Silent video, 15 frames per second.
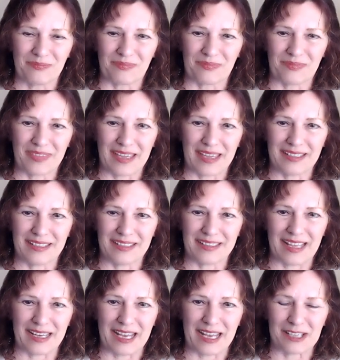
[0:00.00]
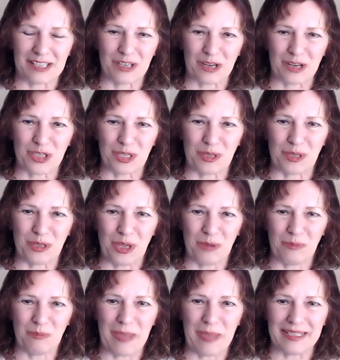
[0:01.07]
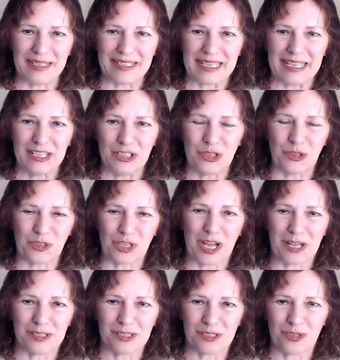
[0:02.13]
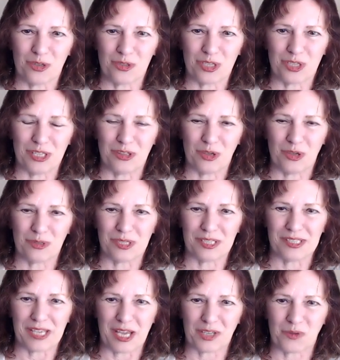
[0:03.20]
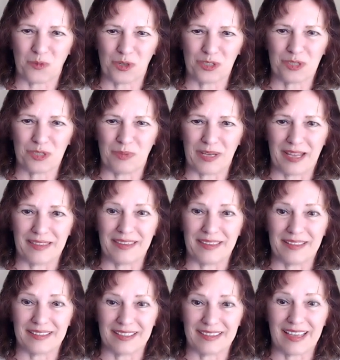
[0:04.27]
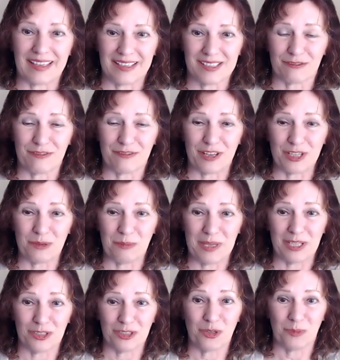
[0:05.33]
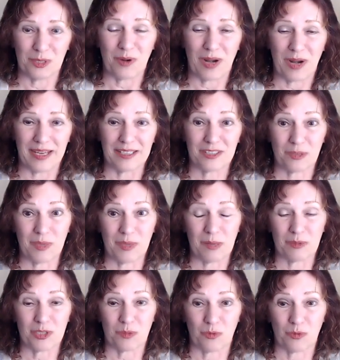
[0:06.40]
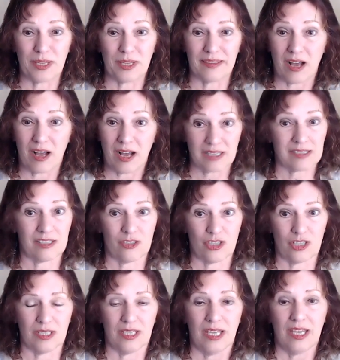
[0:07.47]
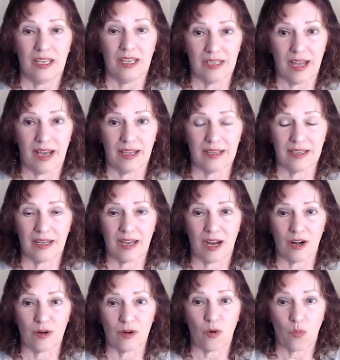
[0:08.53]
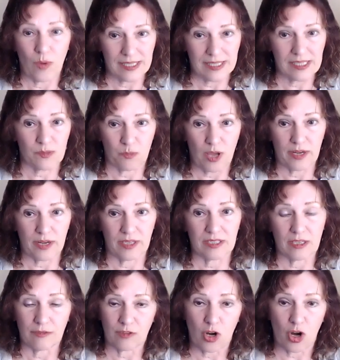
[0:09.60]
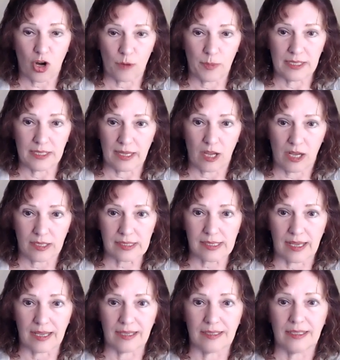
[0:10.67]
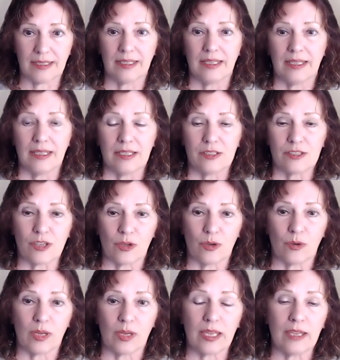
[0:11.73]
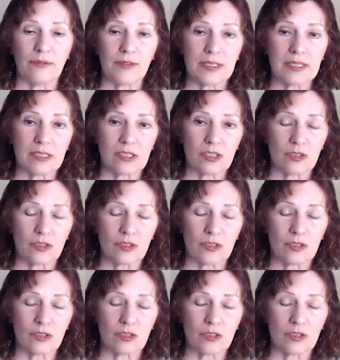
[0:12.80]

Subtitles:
that hasn't actually made it into the Constitution in those exact words, but I think that is a fundamental human right, to be able to breathe oxygen, not our waste product of carbon dioxide. So if it's a